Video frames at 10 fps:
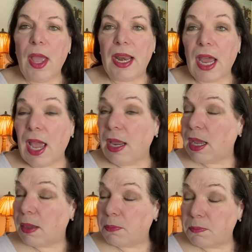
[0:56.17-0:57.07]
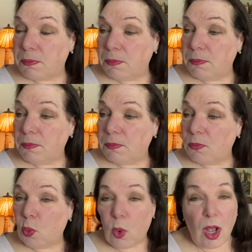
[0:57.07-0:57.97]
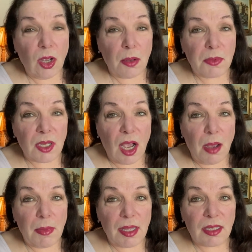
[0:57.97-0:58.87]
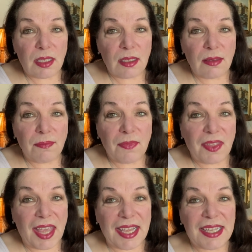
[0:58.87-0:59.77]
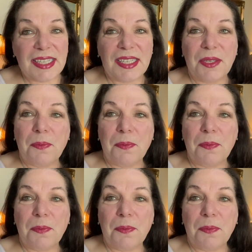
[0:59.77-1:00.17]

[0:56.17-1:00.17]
And I welcome to comments. Thanks.